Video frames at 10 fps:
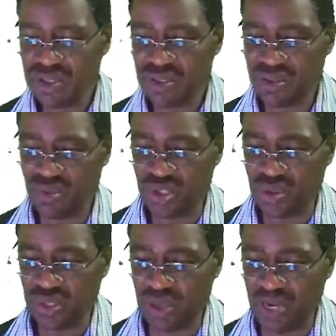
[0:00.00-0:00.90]
which will
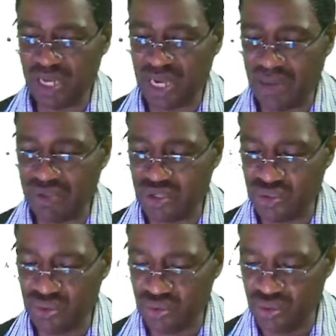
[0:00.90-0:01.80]
normally come
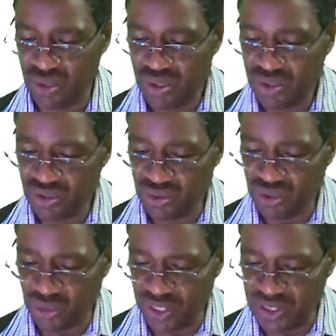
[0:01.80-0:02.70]
to
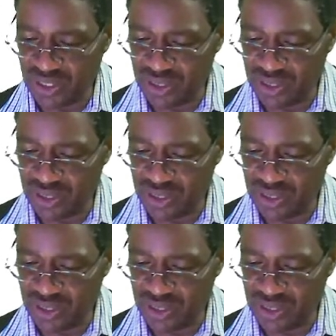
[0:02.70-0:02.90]
220.